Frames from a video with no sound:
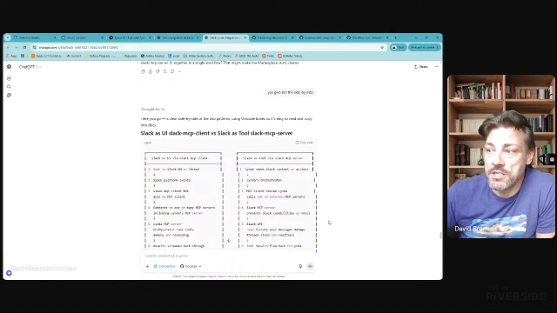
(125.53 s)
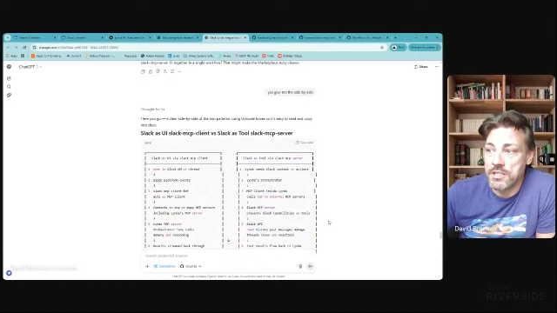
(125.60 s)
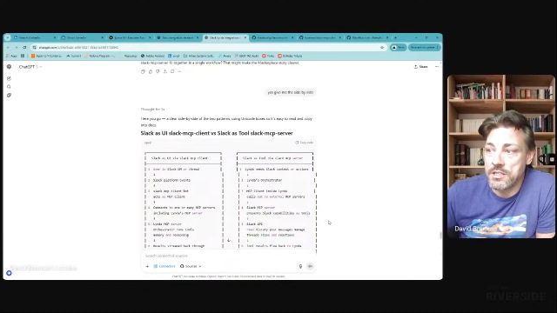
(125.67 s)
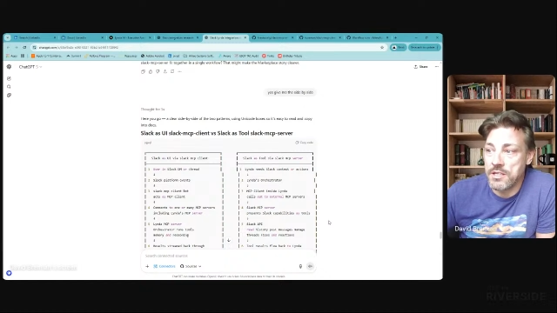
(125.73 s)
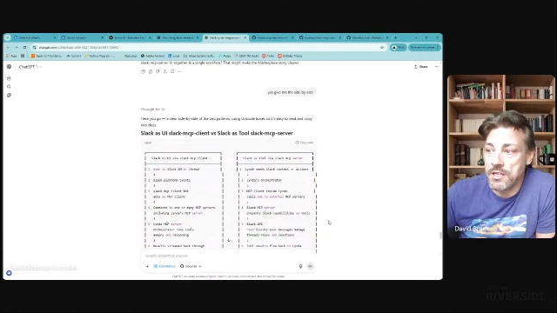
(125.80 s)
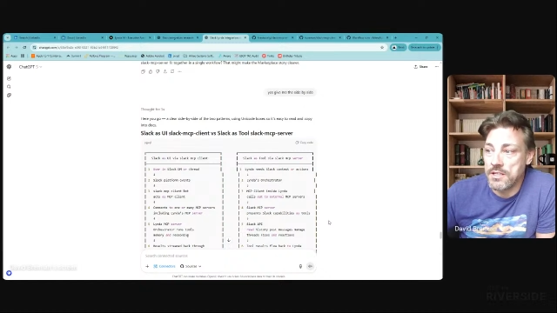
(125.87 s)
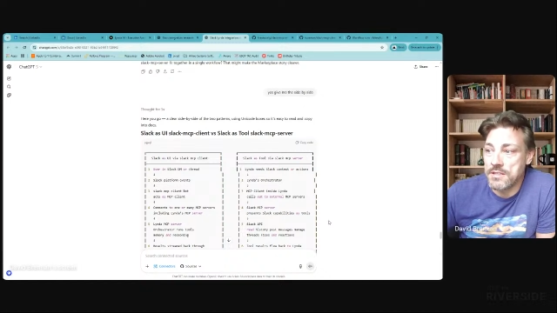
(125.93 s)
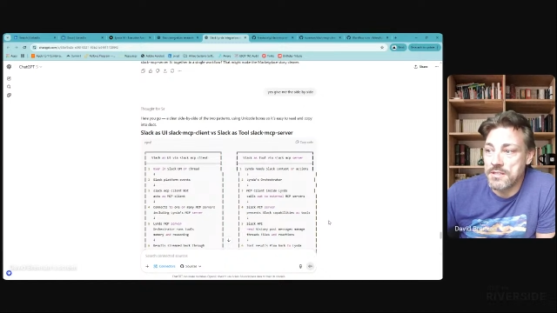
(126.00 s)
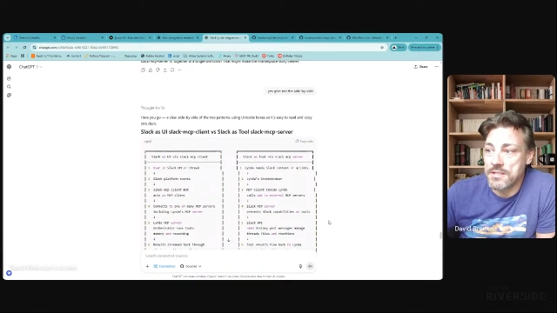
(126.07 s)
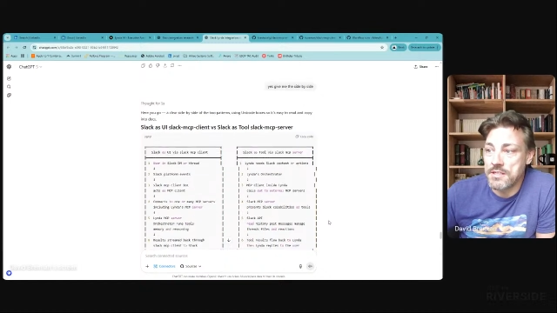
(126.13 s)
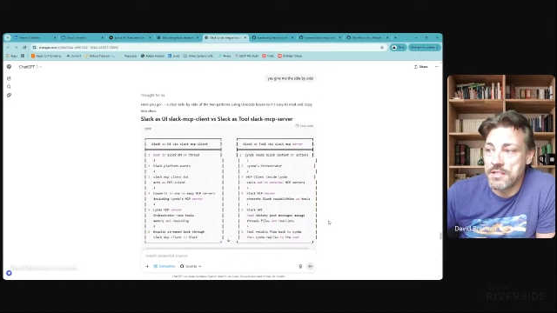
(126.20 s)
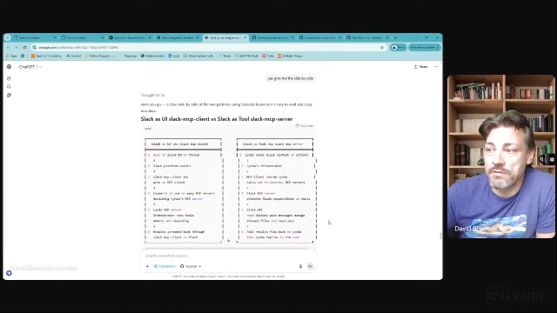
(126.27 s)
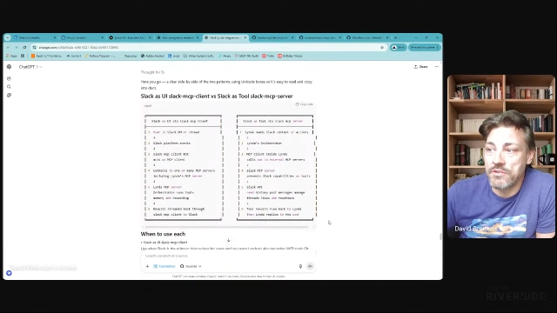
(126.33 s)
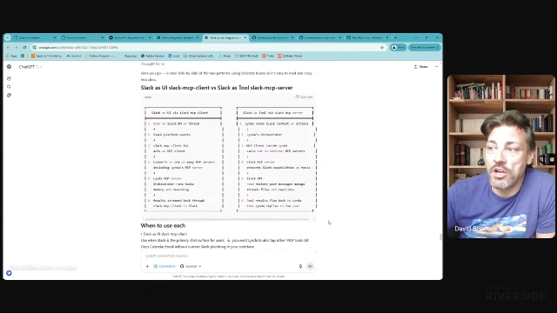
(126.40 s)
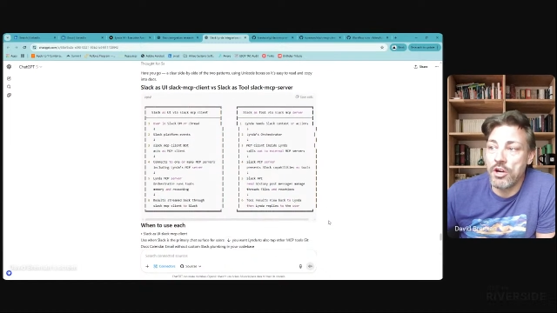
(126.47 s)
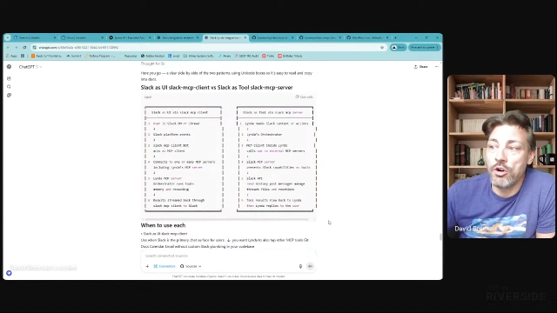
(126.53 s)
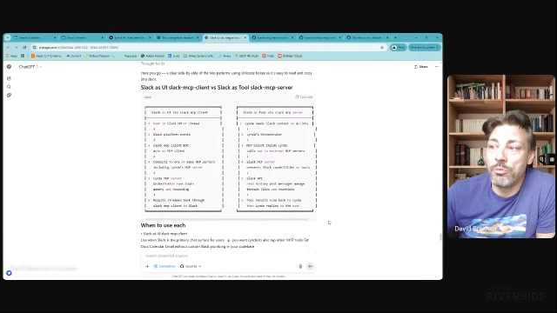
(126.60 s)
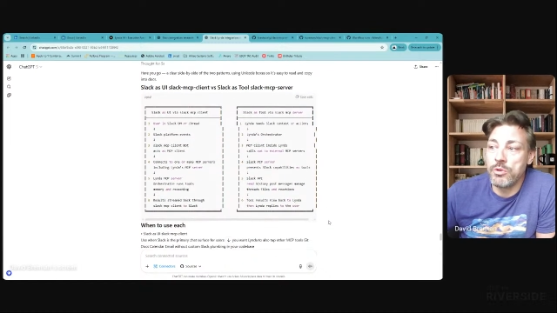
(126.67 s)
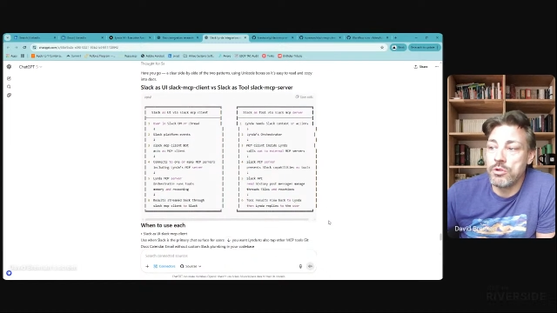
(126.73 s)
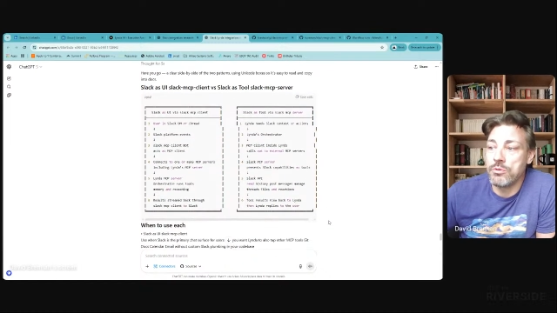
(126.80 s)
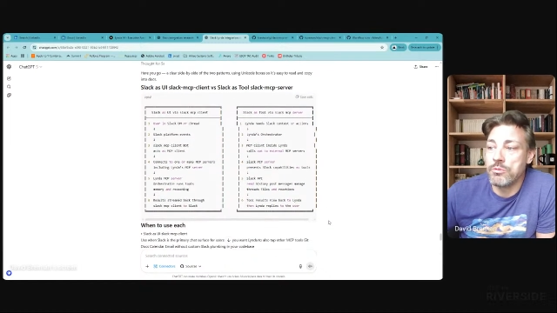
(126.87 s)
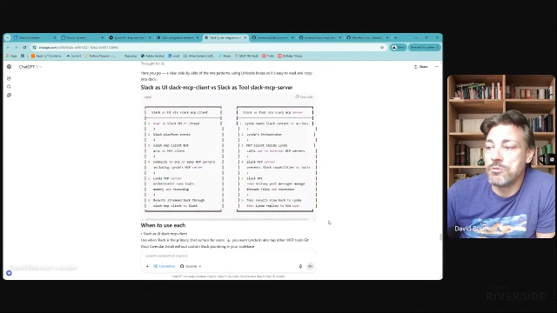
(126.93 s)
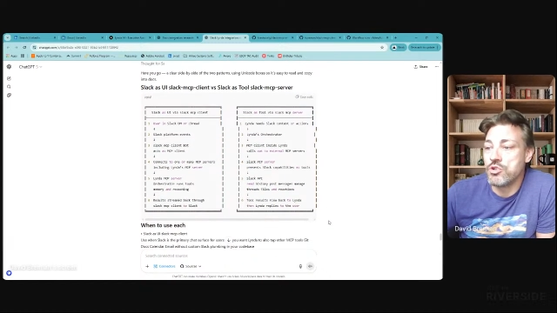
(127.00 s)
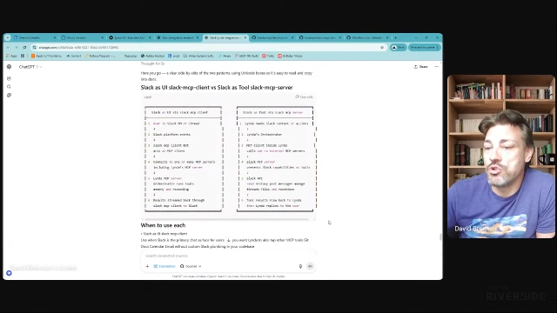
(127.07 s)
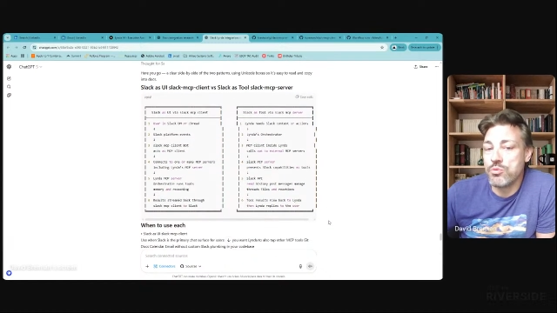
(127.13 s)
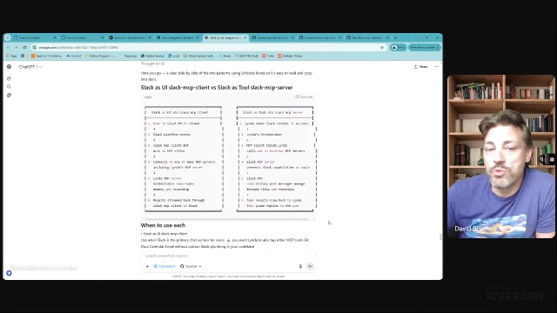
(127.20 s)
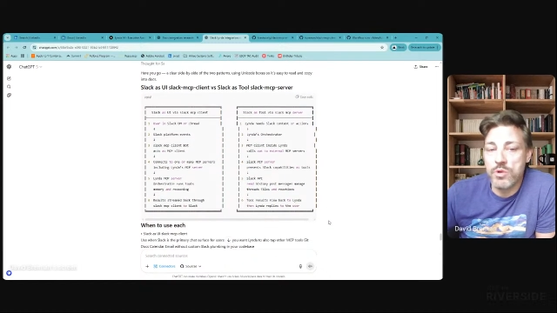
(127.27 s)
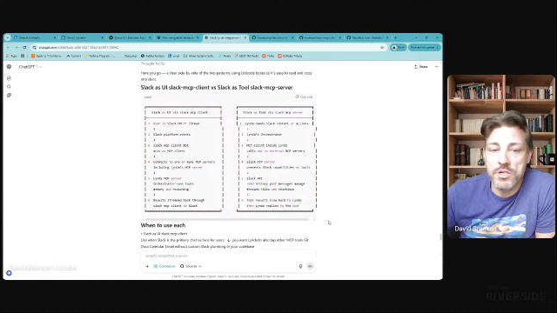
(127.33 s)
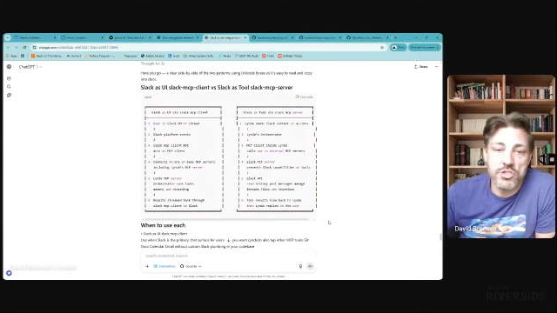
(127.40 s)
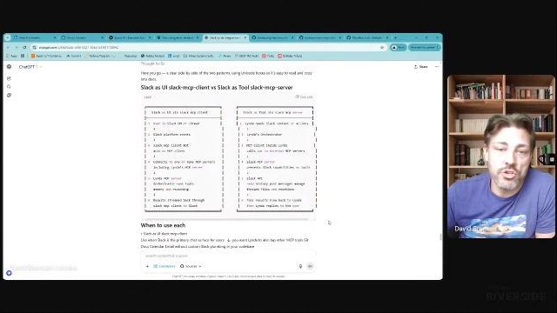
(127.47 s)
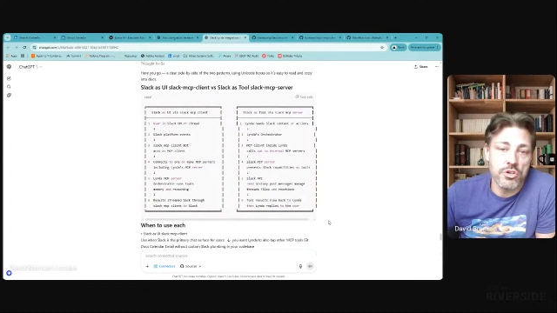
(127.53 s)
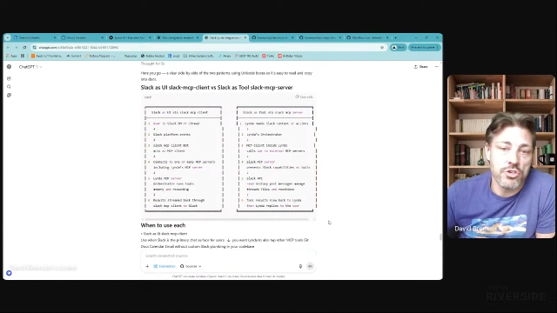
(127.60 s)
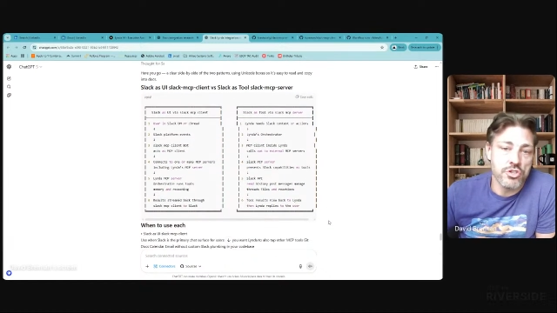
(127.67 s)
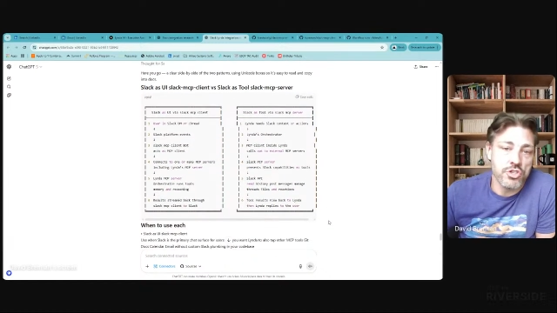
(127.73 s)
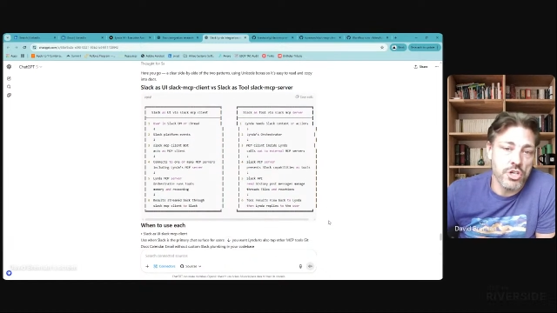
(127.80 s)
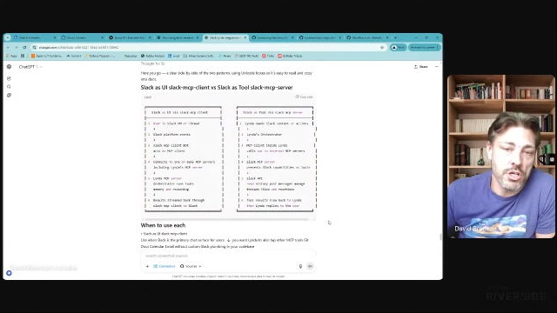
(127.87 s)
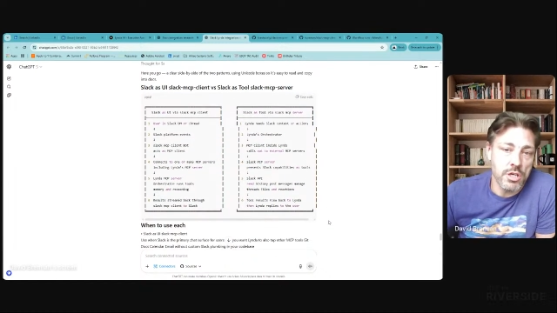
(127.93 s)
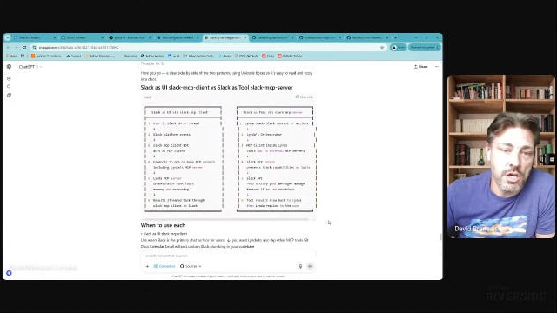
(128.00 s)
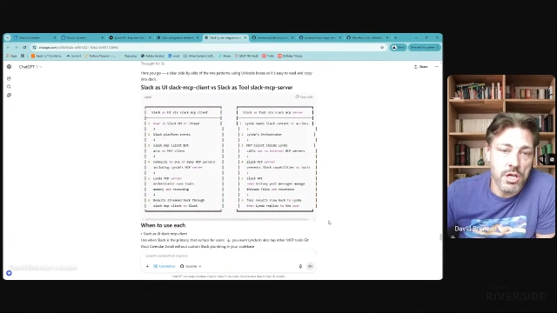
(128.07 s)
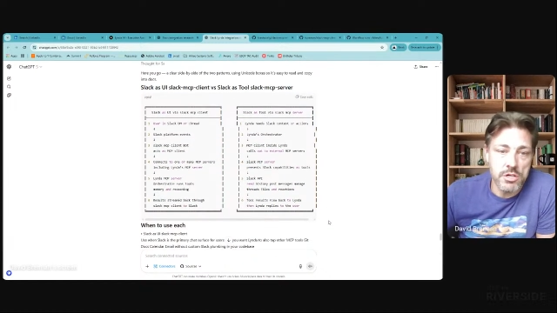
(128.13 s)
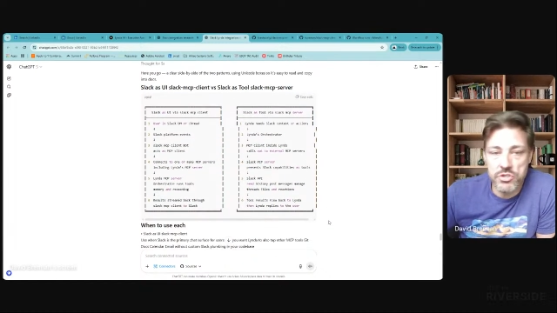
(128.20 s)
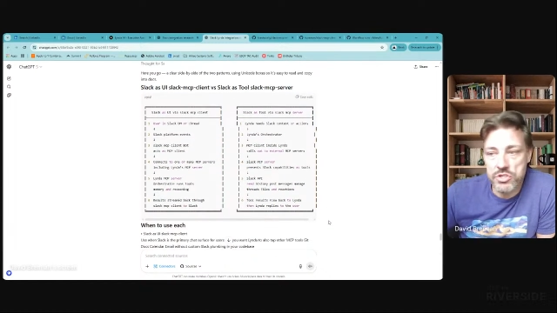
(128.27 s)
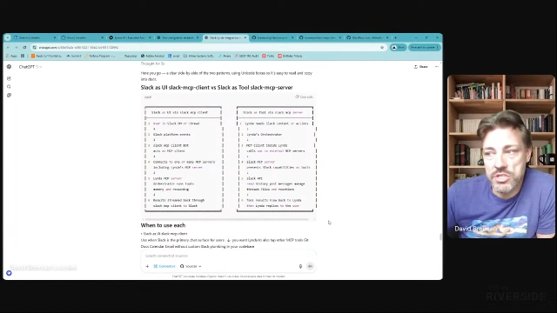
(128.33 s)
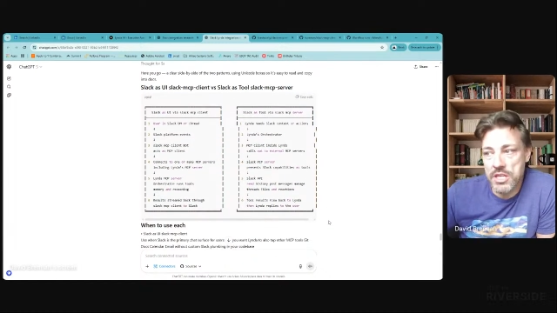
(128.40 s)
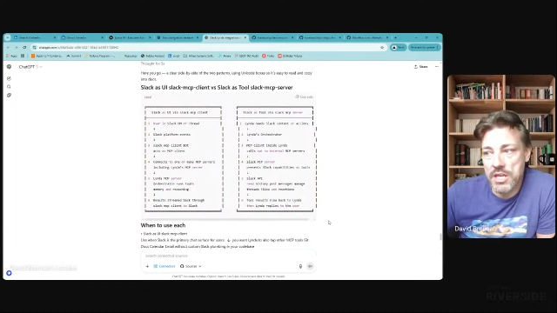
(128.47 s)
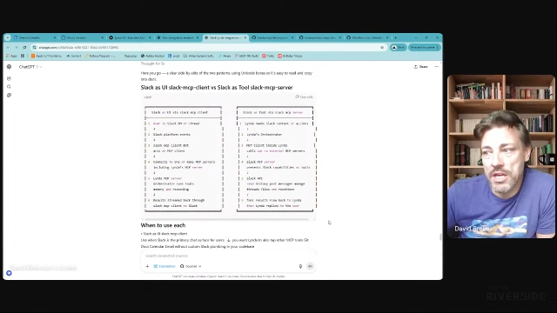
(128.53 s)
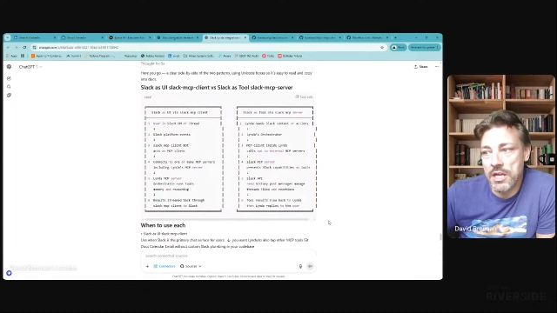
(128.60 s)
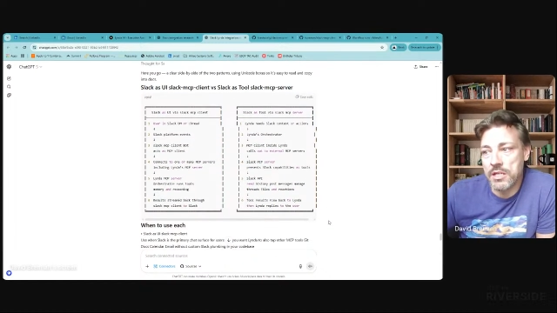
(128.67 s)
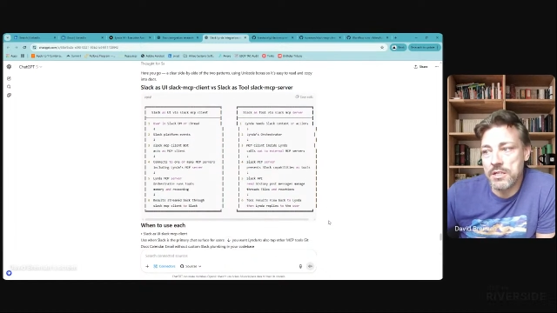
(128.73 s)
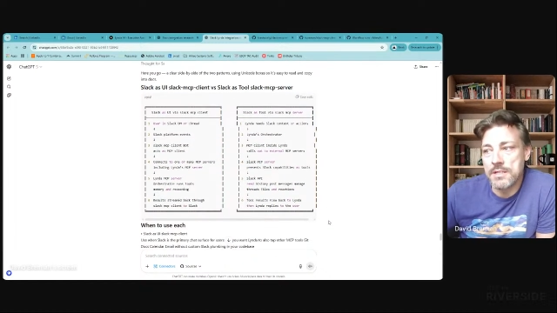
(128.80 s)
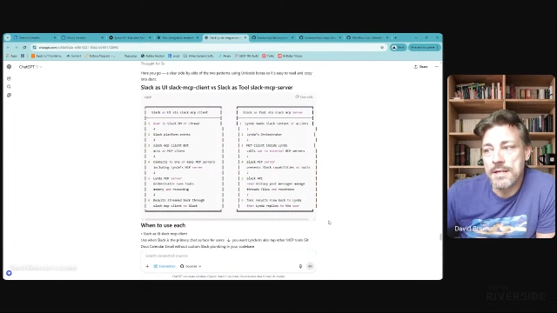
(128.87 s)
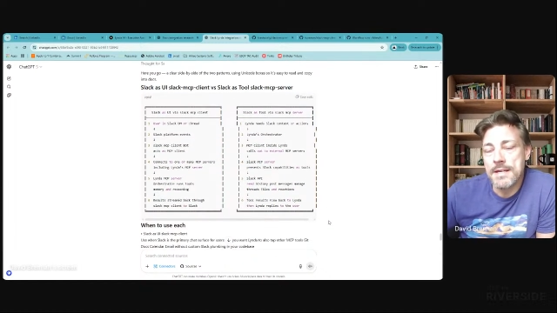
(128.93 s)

and stuff to help you do research and understand